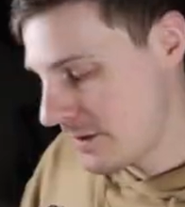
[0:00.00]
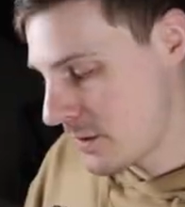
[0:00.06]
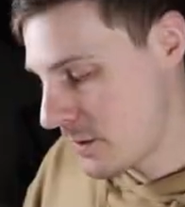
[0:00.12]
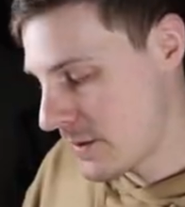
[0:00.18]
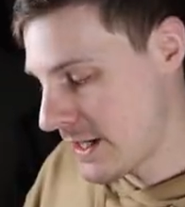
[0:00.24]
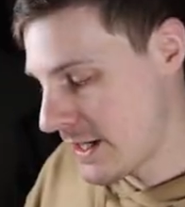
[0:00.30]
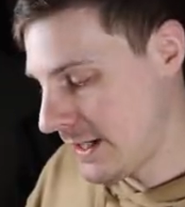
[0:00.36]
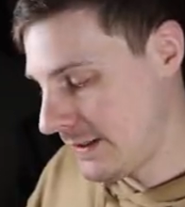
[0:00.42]
All
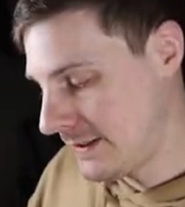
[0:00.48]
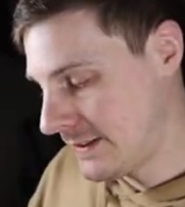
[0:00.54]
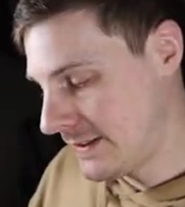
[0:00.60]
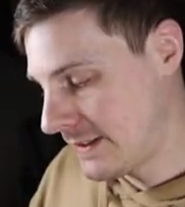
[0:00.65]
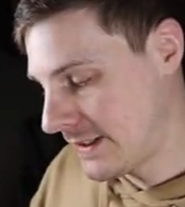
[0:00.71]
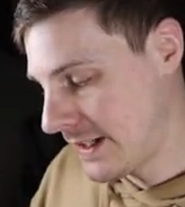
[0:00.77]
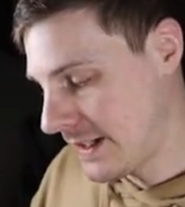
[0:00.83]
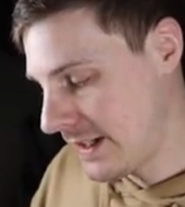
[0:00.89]
right,
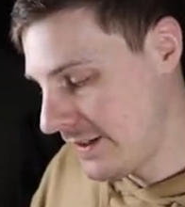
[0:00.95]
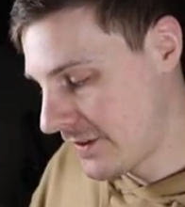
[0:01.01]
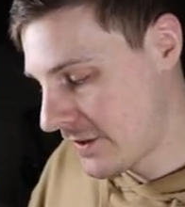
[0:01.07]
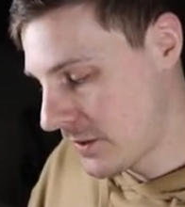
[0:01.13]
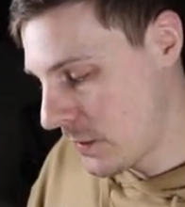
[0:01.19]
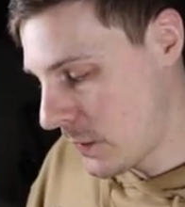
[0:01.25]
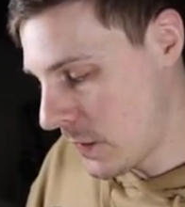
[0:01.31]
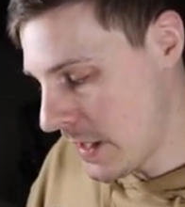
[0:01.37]
let's get
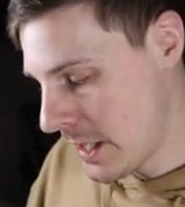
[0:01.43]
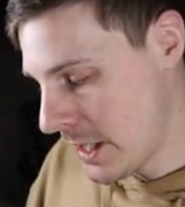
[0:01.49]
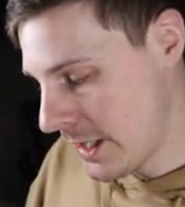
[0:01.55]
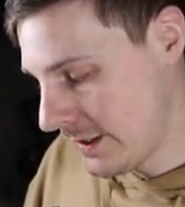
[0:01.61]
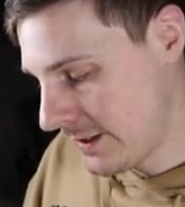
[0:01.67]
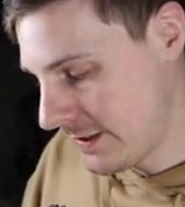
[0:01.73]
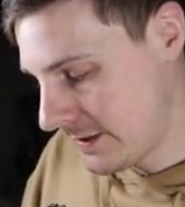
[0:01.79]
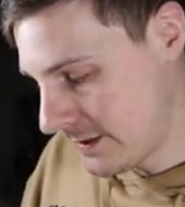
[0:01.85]
into
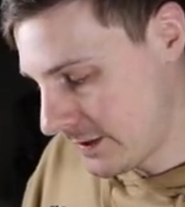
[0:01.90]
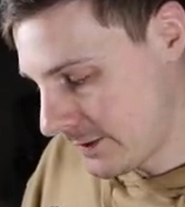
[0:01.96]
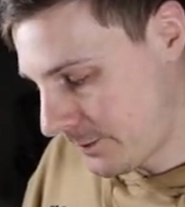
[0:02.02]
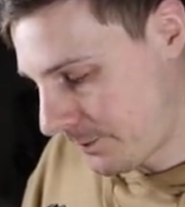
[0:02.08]
it.